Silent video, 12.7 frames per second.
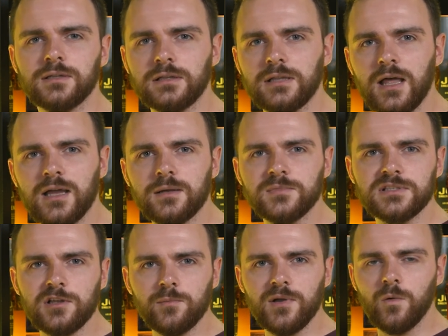limes, a
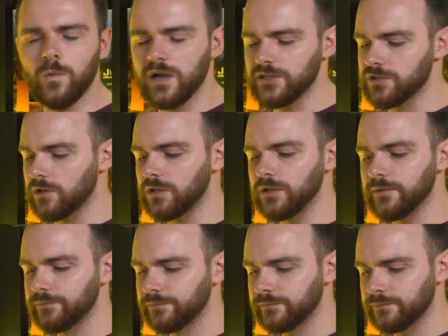little bit of white chocolate.
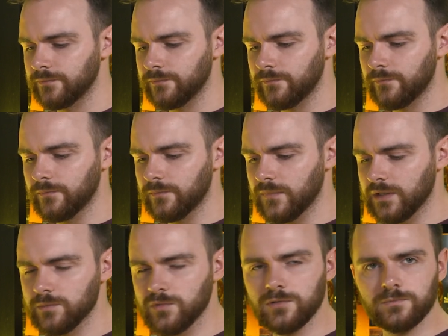
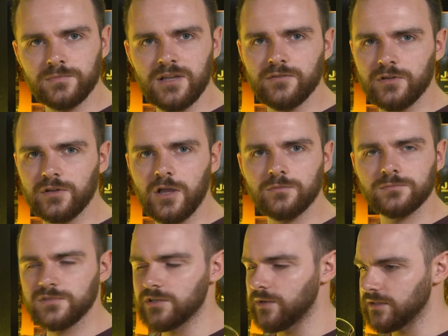We'll give it another go,
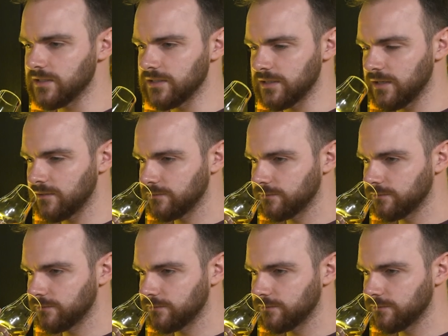see what else is in there.